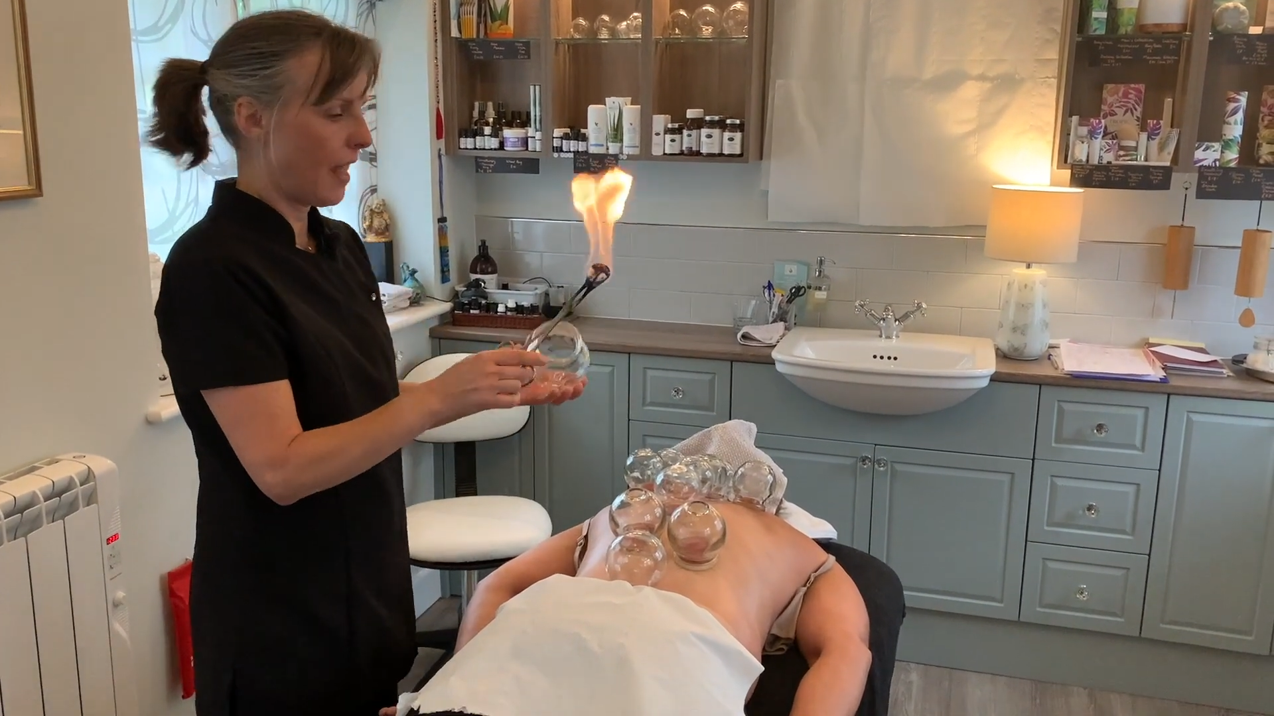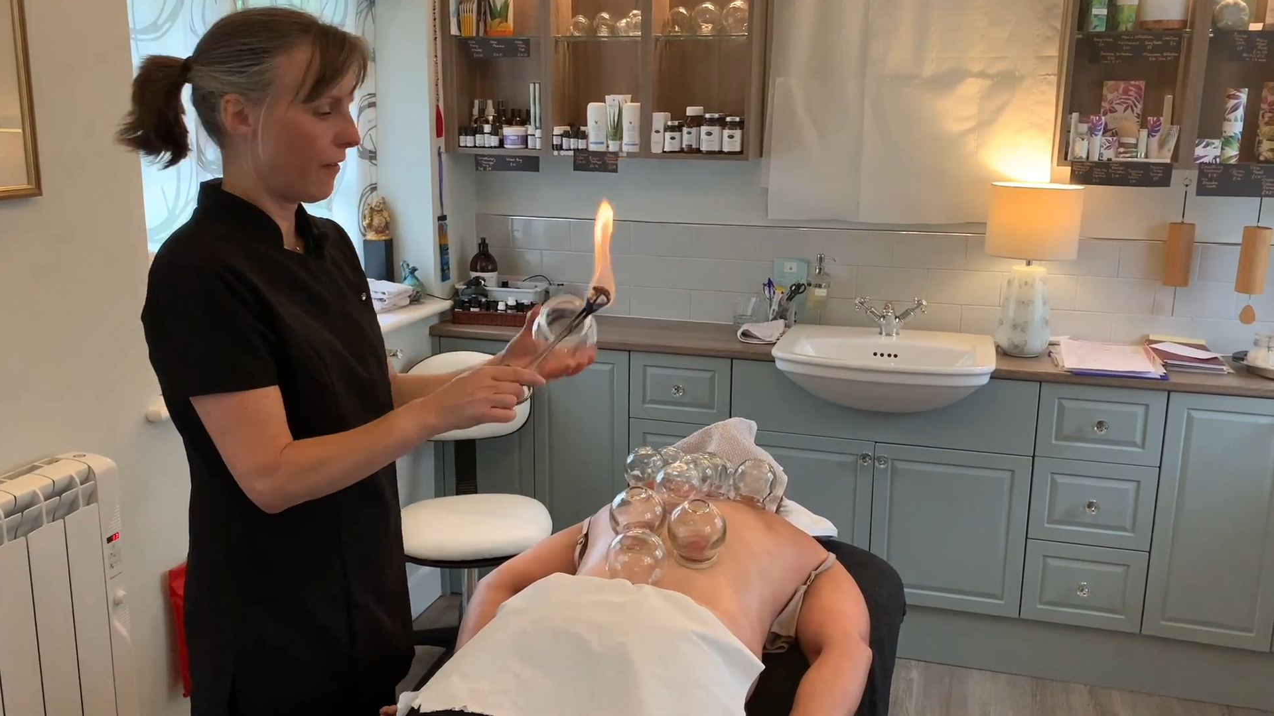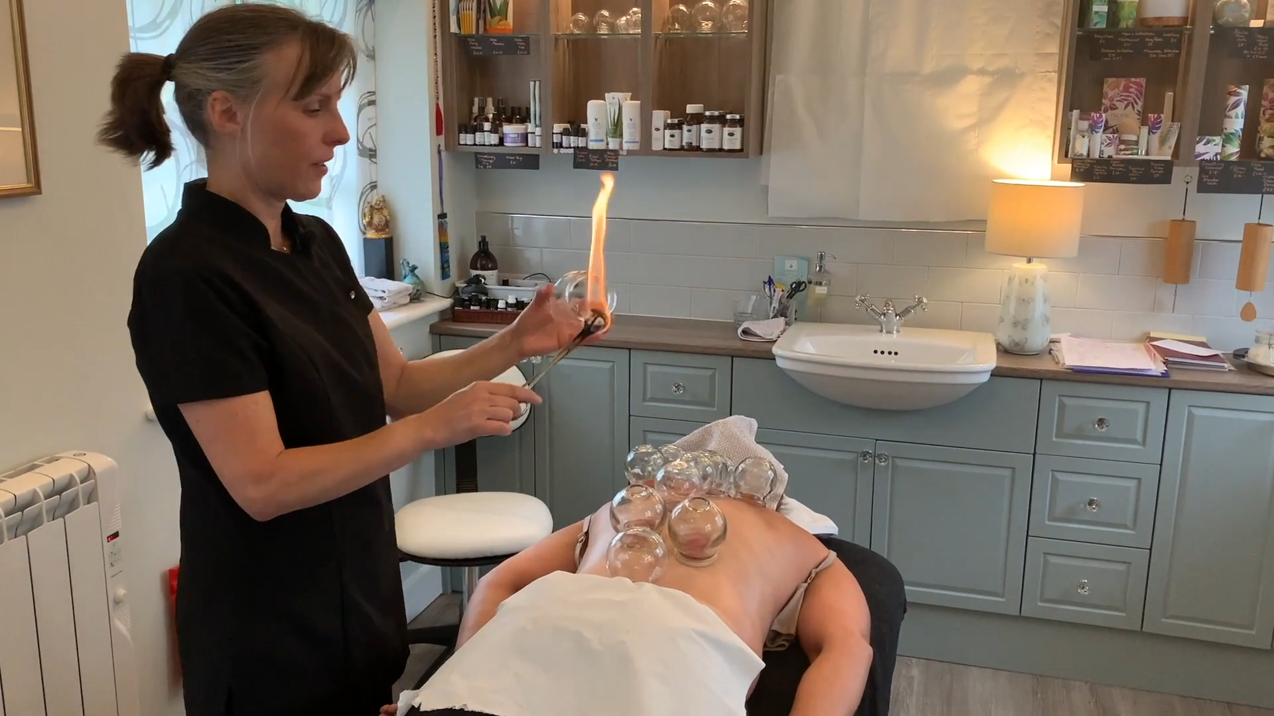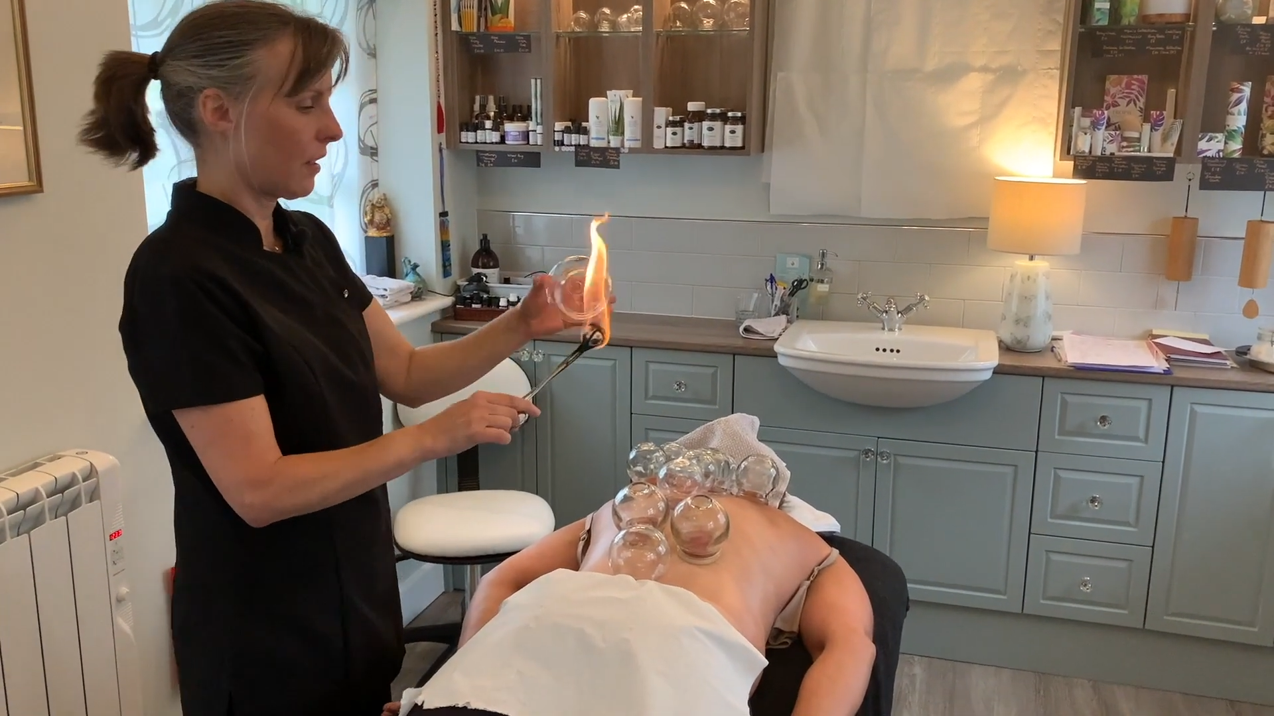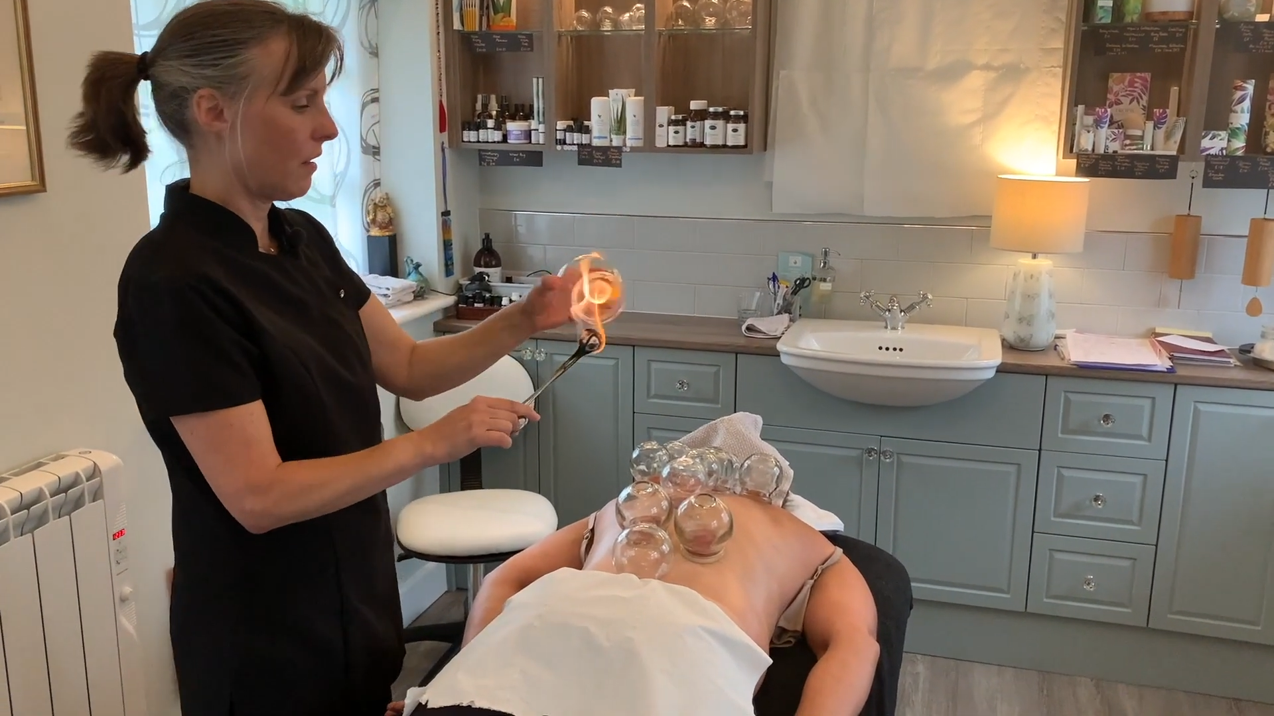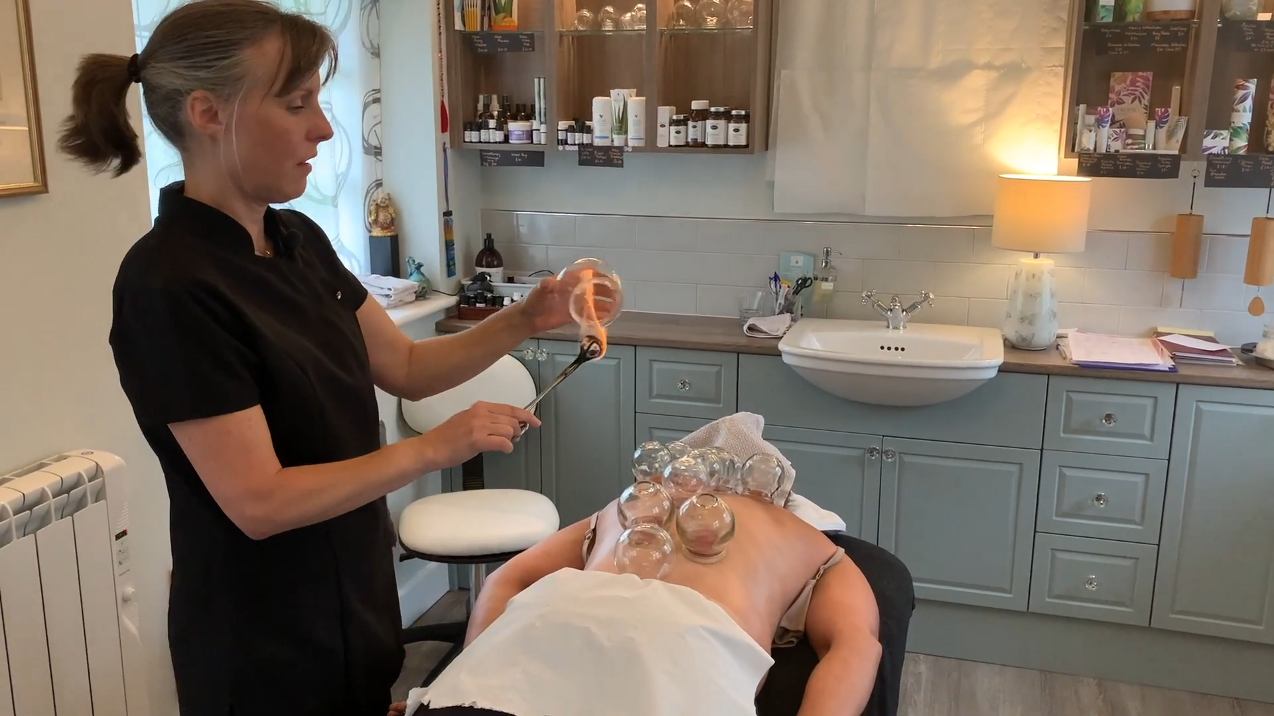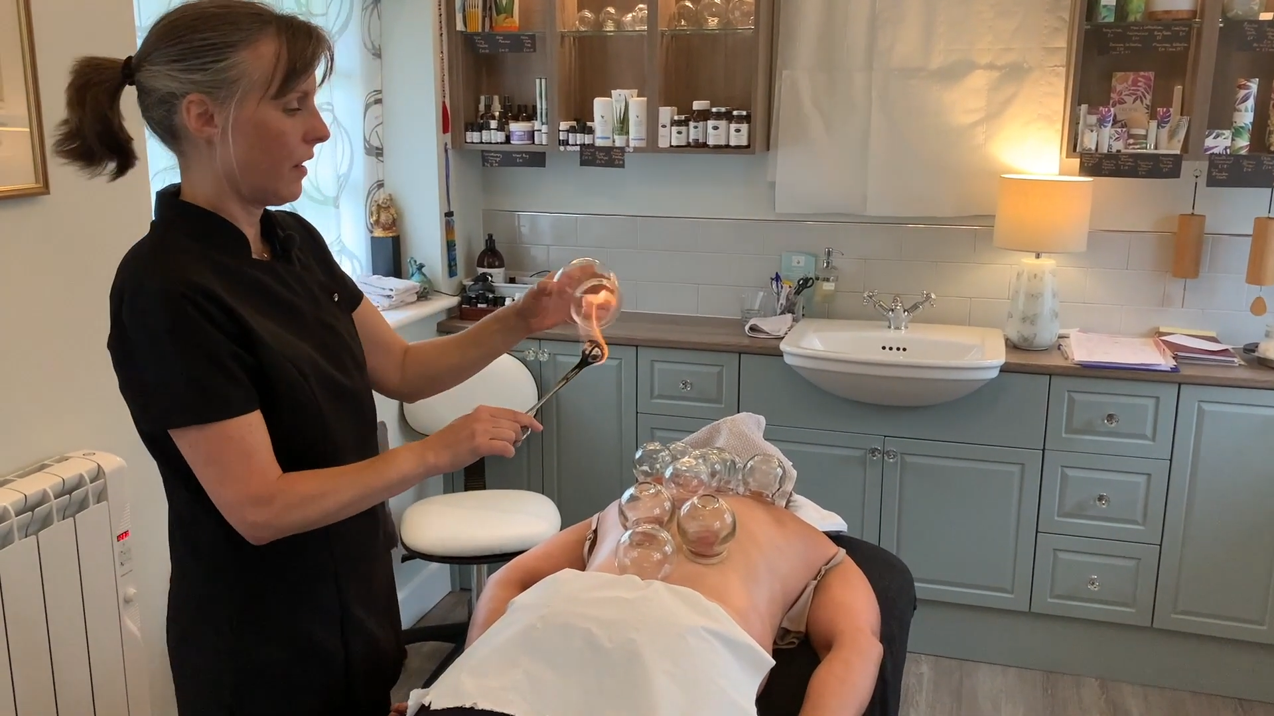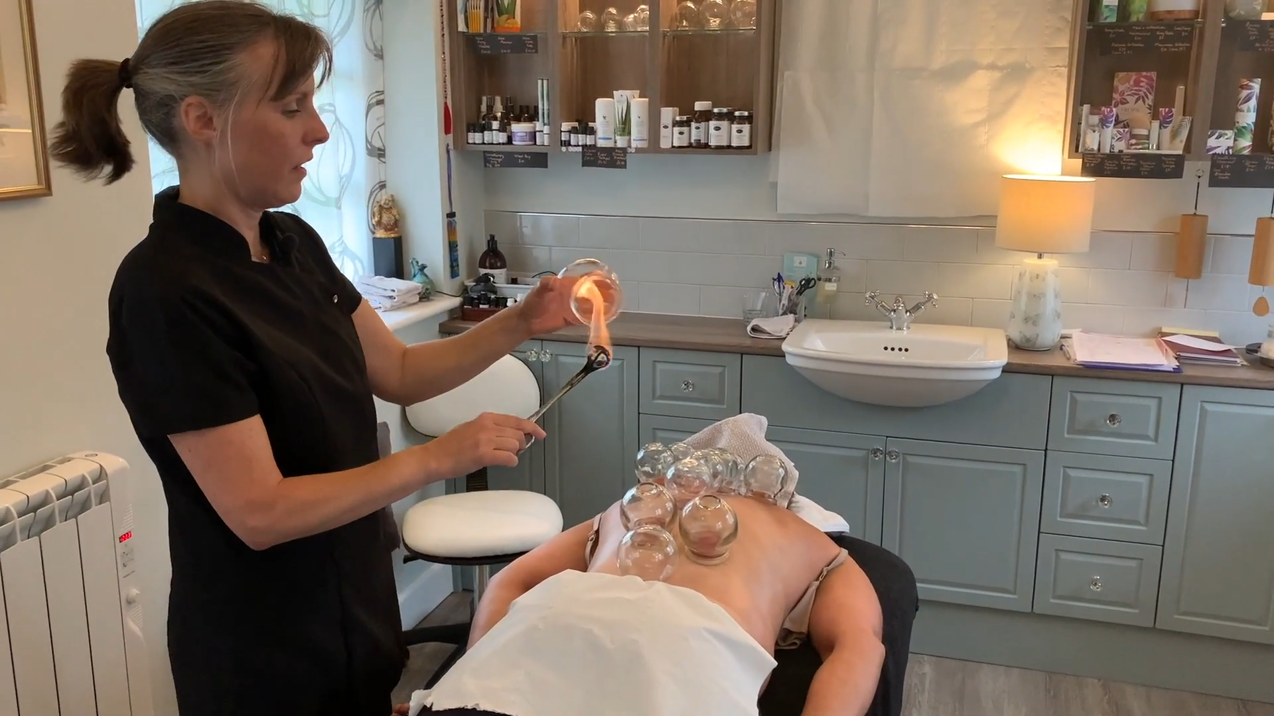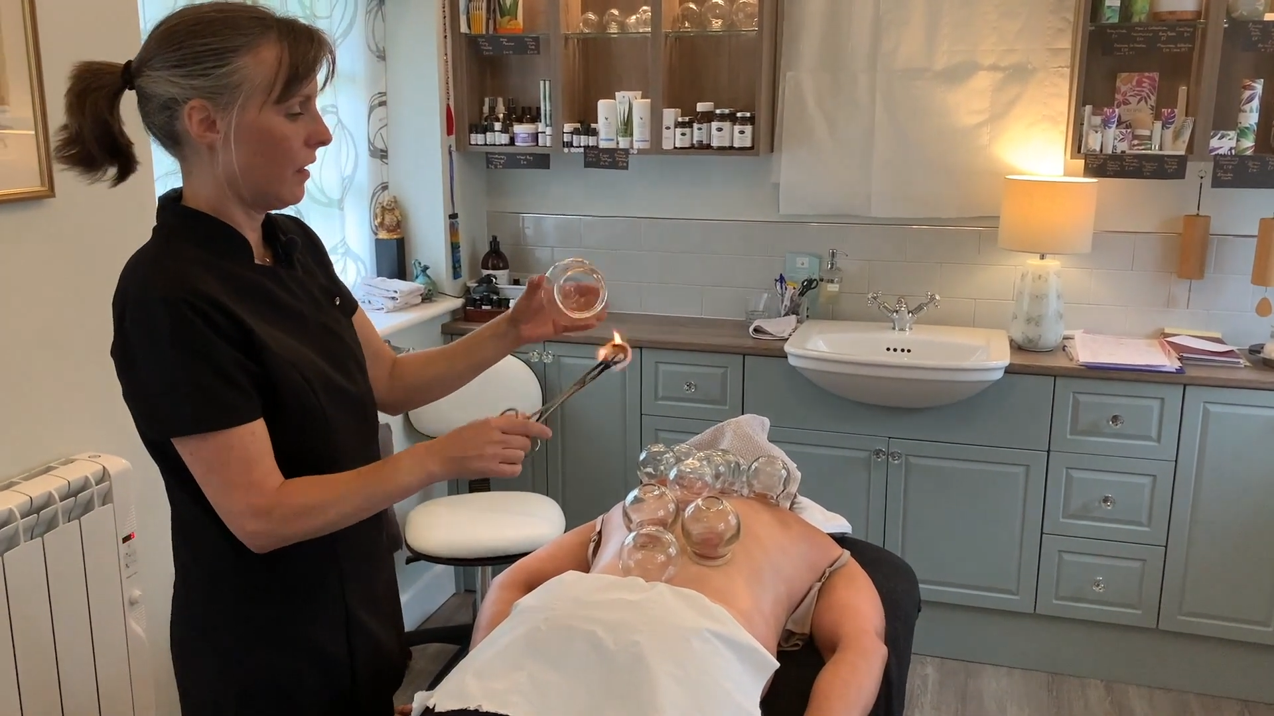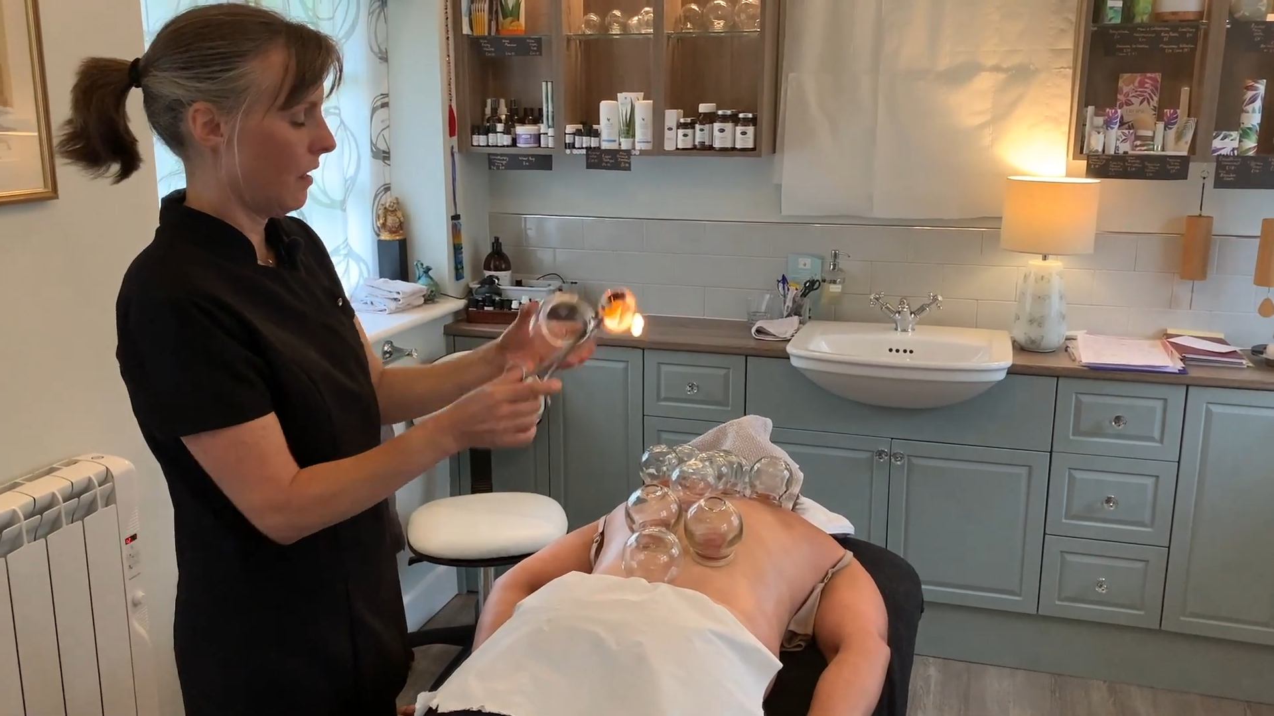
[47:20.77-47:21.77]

side